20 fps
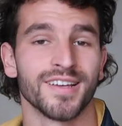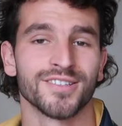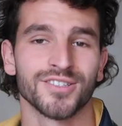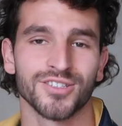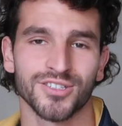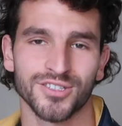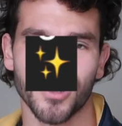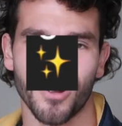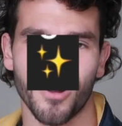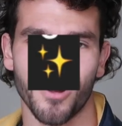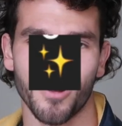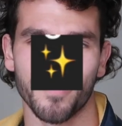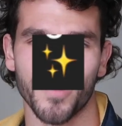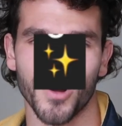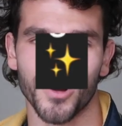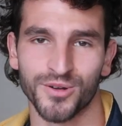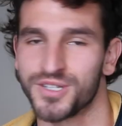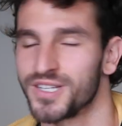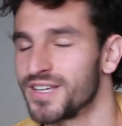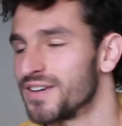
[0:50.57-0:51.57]
star
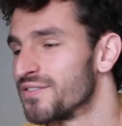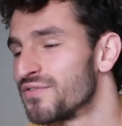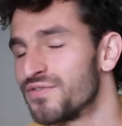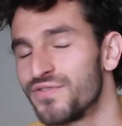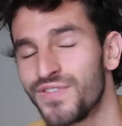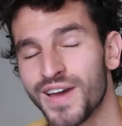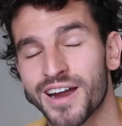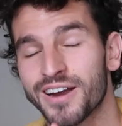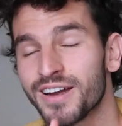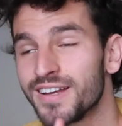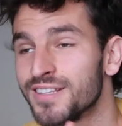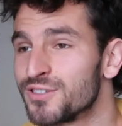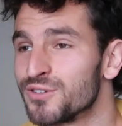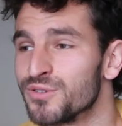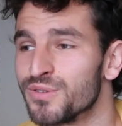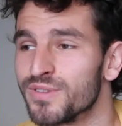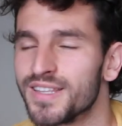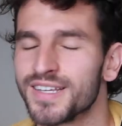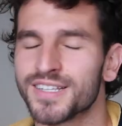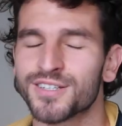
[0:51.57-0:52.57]
emoji? Very,
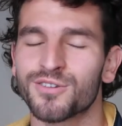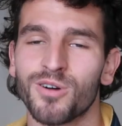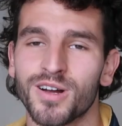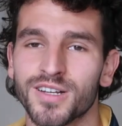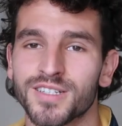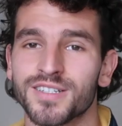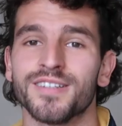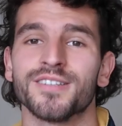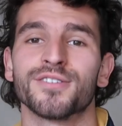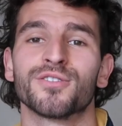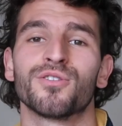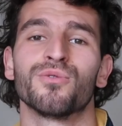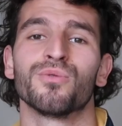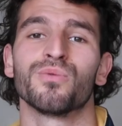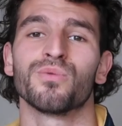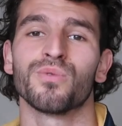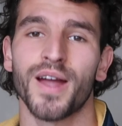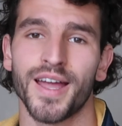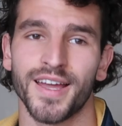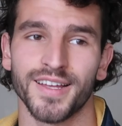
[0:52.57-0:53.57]
dude, this question is
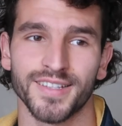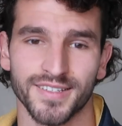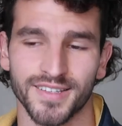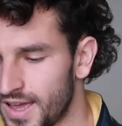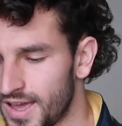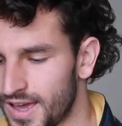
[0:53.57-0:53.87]
great.